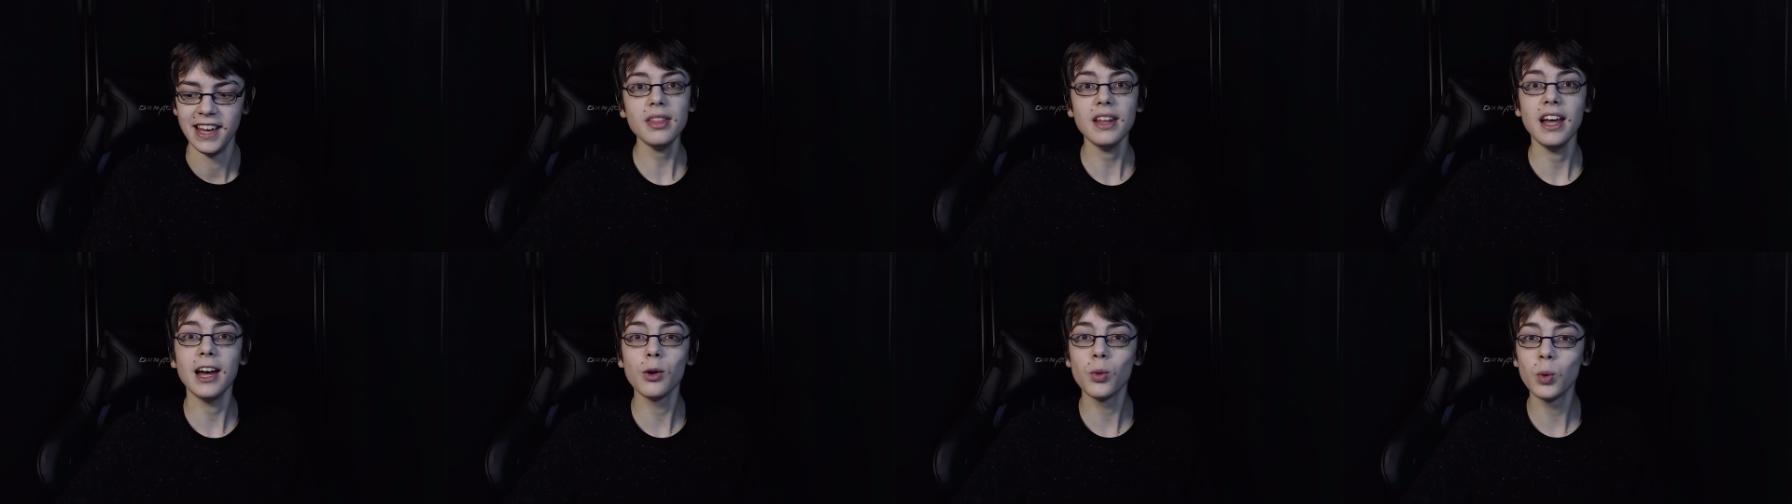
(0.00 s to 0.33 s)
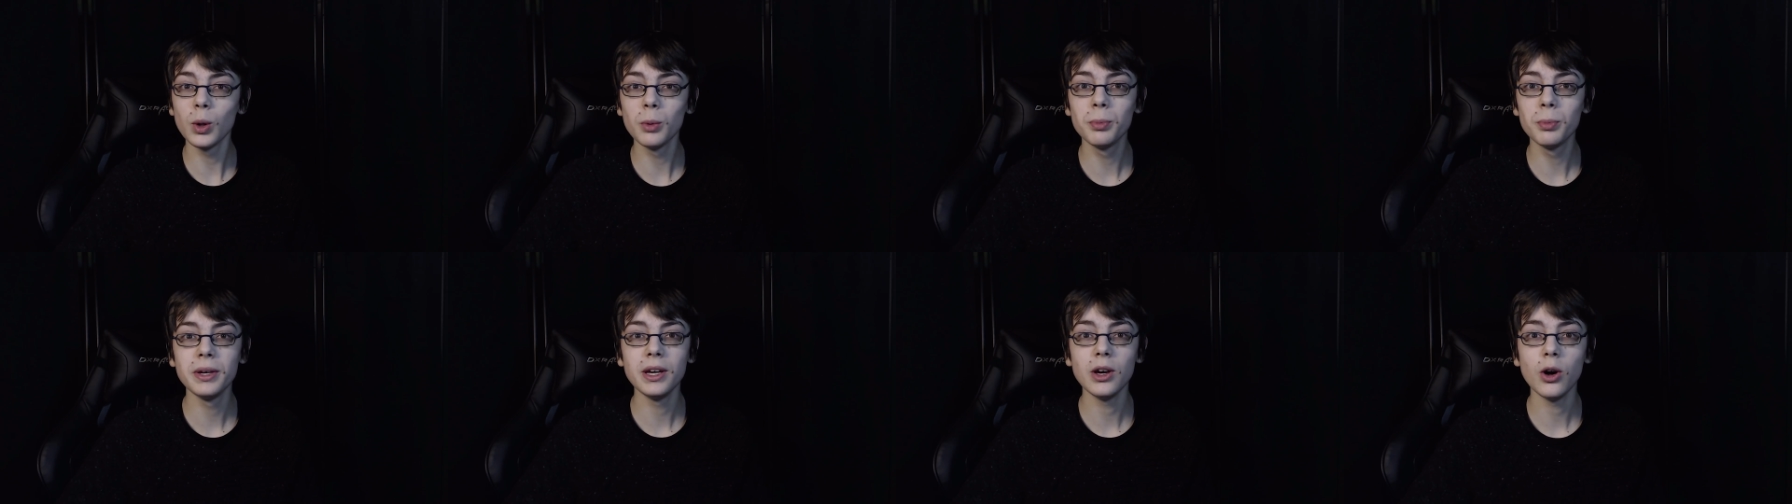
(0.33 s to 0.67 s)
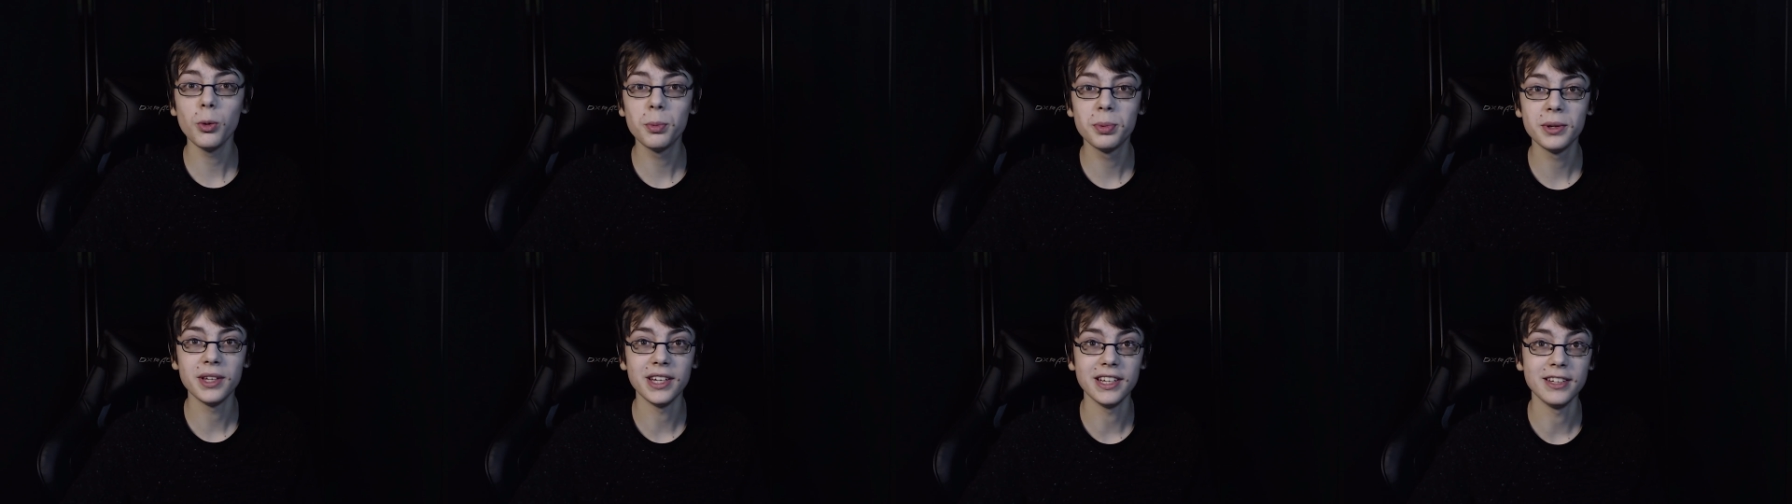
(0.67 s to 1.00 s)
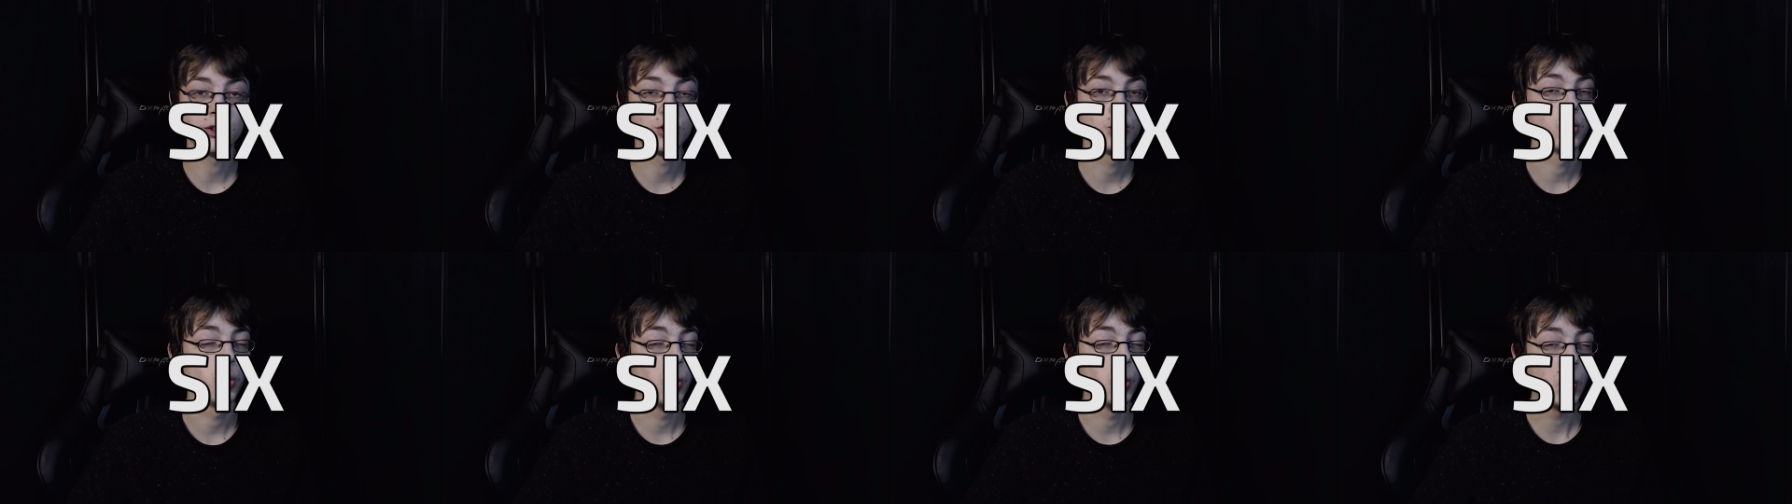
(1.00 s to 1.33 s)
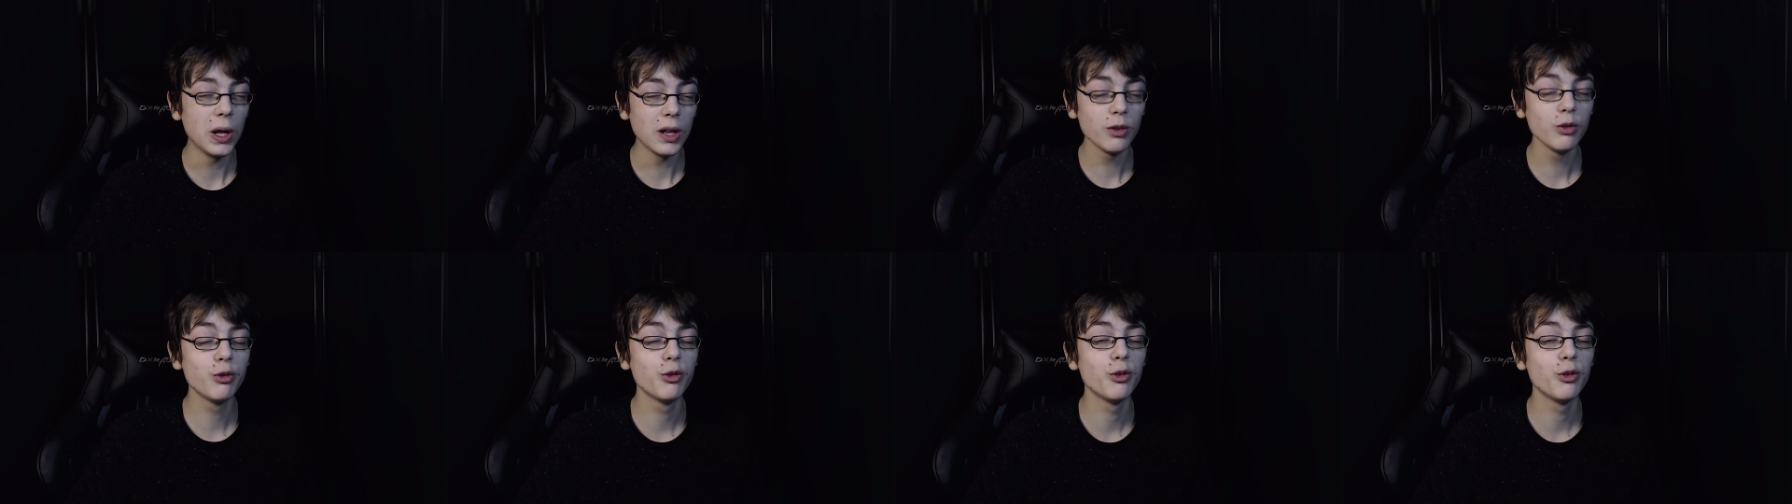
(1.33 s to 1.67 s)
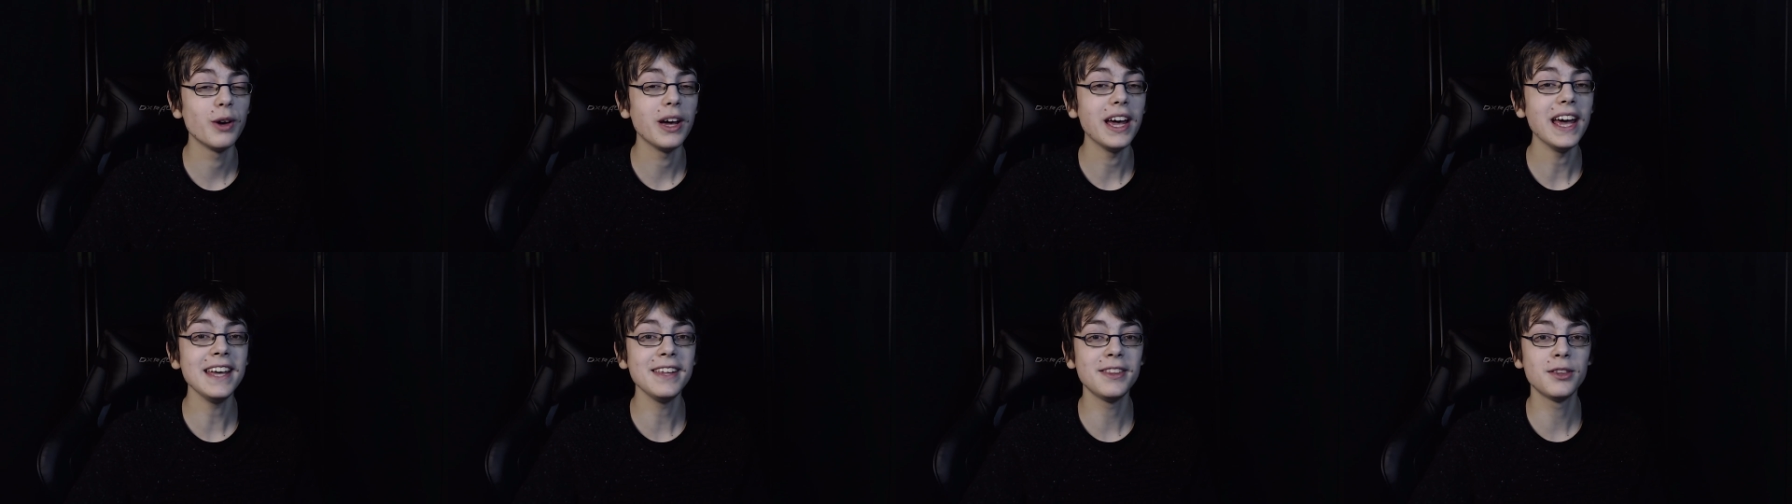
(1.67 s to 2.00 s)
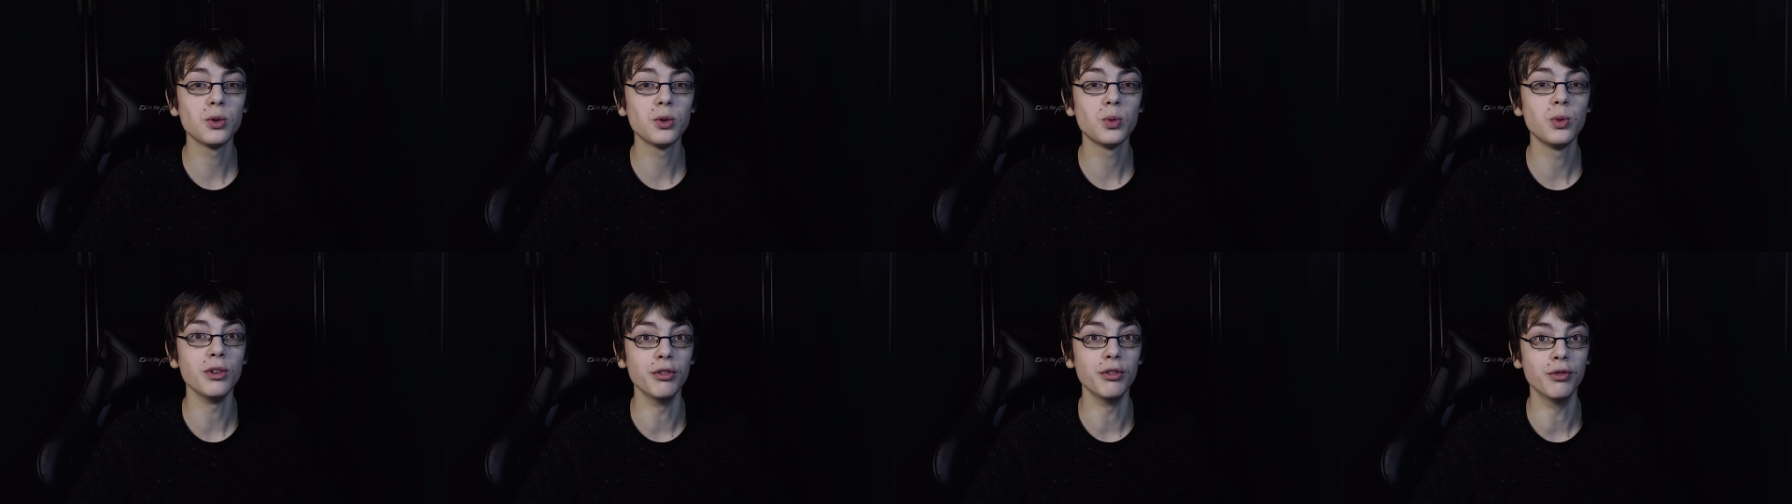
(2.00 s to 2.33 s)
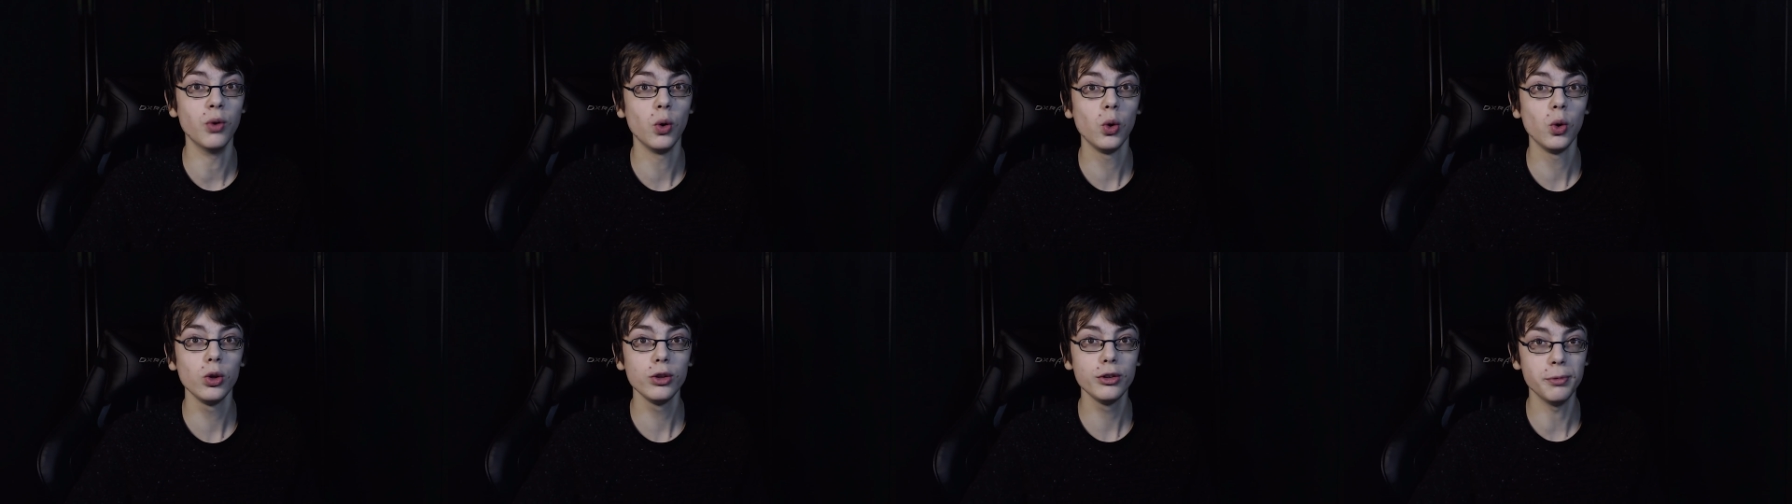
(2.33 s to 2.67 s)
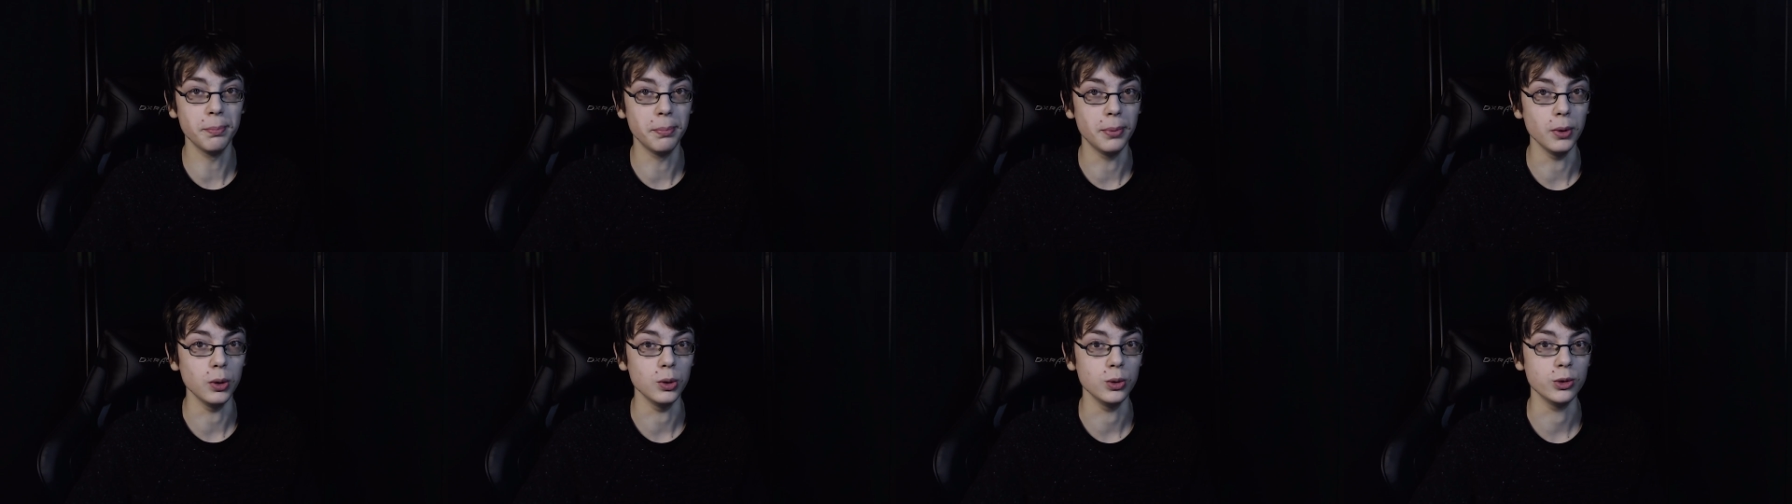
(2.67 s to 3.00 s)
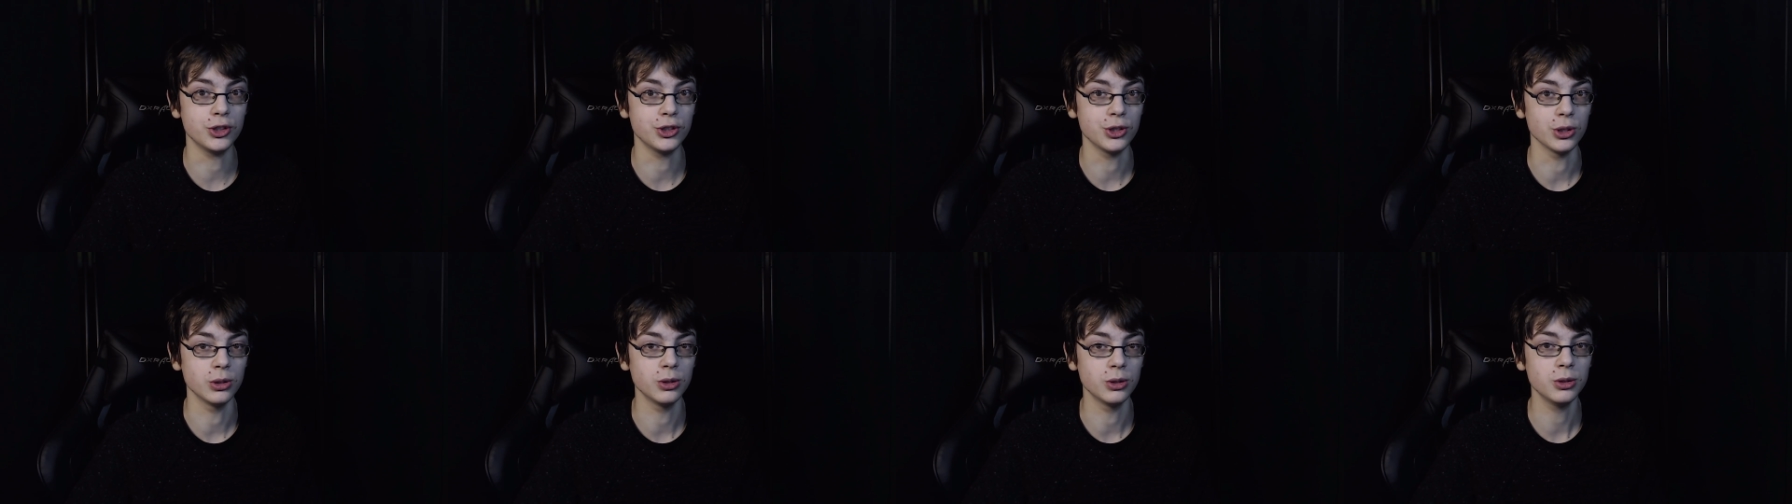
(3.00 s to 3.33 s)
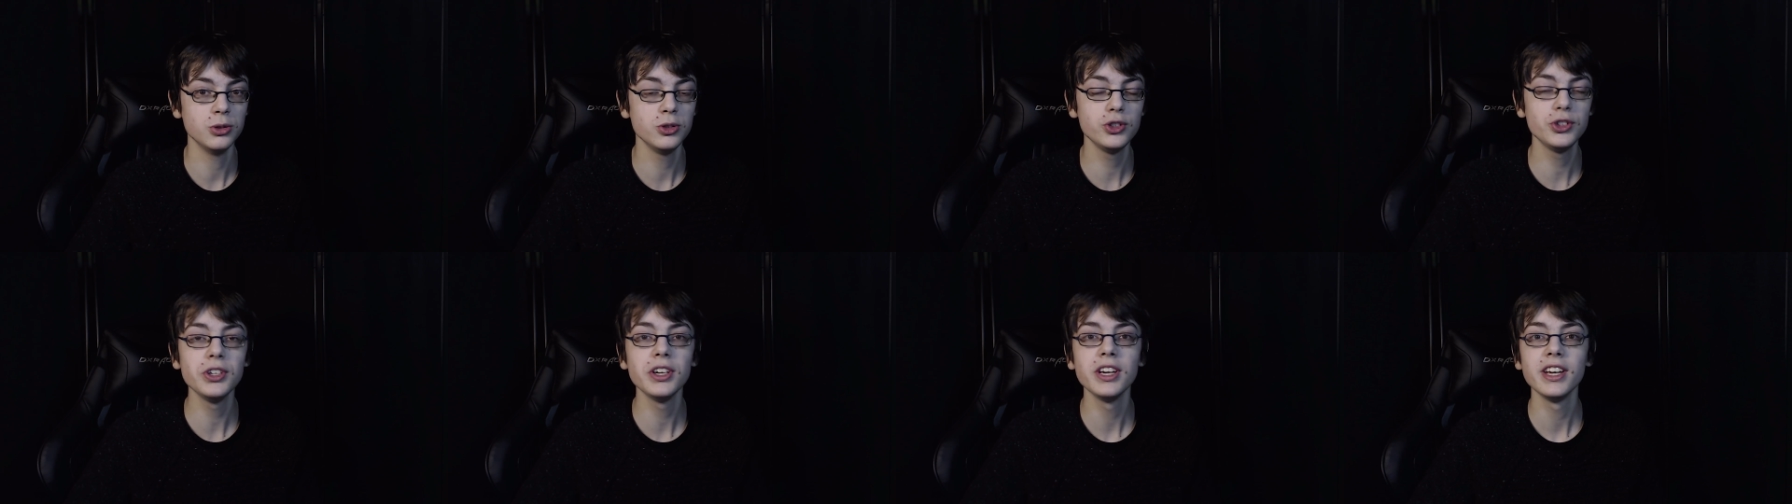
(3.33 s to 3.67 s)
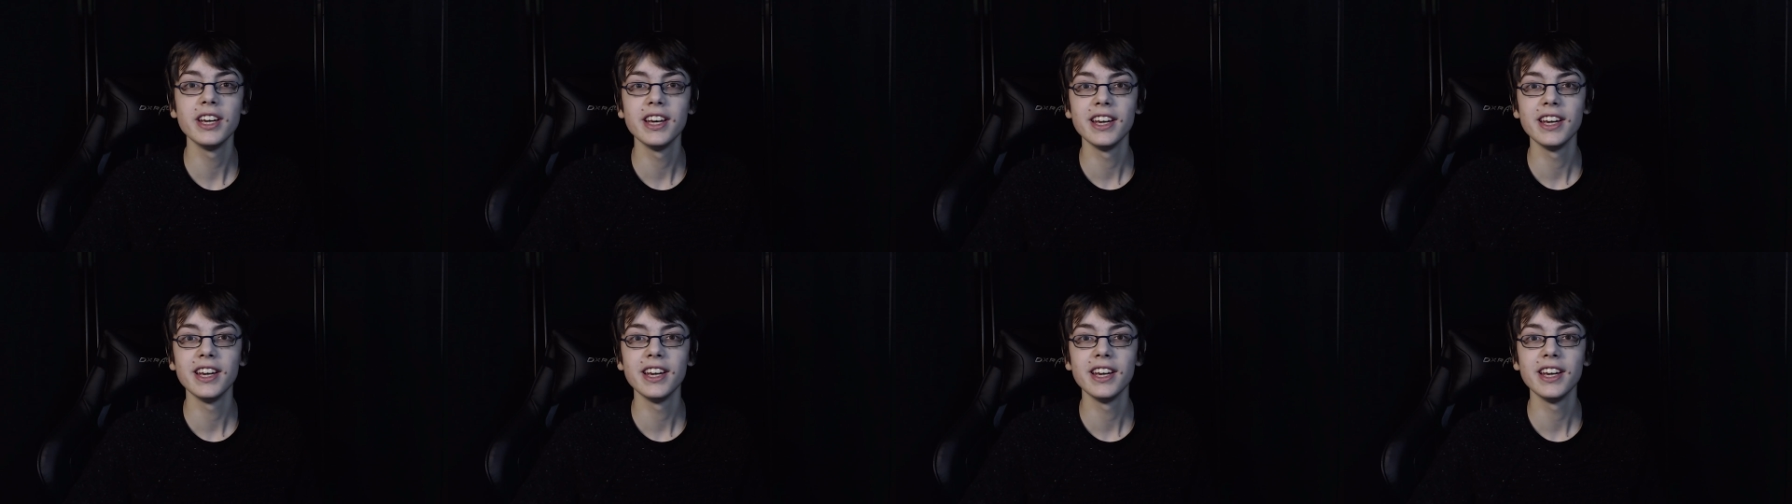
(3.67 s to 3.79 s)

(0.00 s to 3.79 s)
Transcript: I will be opening 12 Aether Revolt boosters.